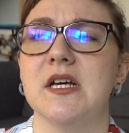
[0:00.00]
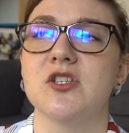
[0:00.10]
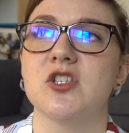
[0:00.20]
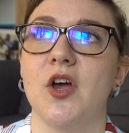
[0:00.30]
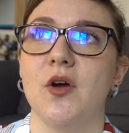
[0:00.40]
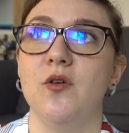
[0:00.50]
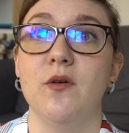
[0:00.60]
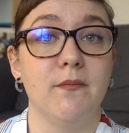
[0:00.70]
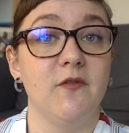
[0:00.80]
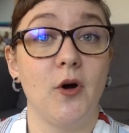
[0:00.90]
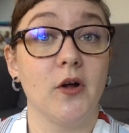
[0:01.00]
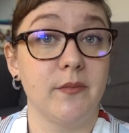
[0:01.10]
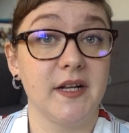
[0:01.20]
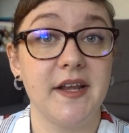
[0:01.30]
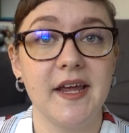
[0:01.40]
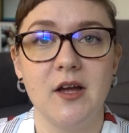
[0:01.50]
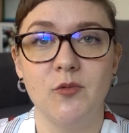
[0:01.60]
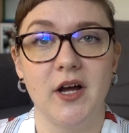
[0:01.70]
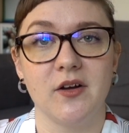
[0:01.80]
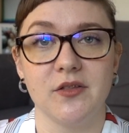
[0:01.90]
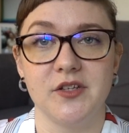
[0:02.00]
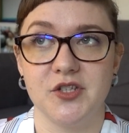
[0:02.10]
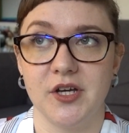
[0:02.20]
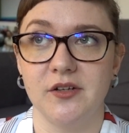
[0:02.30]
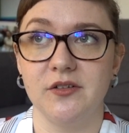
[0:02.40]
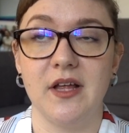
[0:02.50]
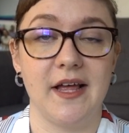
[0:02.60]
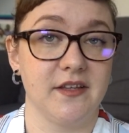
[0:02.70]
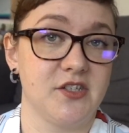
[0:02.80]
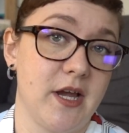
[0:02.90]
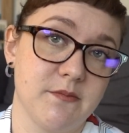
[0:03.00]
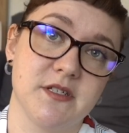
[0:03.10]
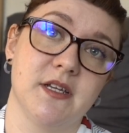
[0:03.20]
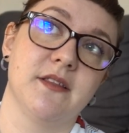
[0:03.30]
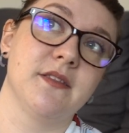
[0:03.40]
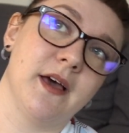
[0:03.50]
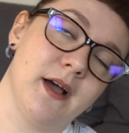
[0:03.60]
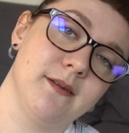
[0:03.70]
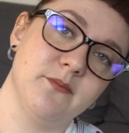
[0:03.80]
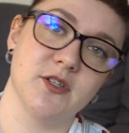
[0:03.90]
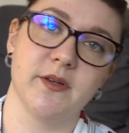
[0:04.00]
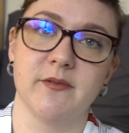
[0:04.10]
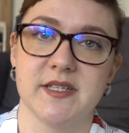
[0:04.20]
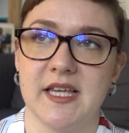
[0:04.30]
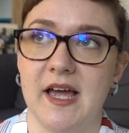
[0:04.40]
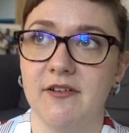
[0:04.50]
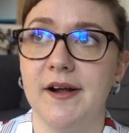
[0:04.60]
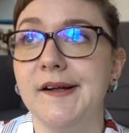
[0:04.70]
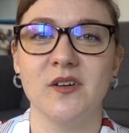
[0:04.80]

So on Monday, I work on the journal and the chapter that I'm doing with Sarah.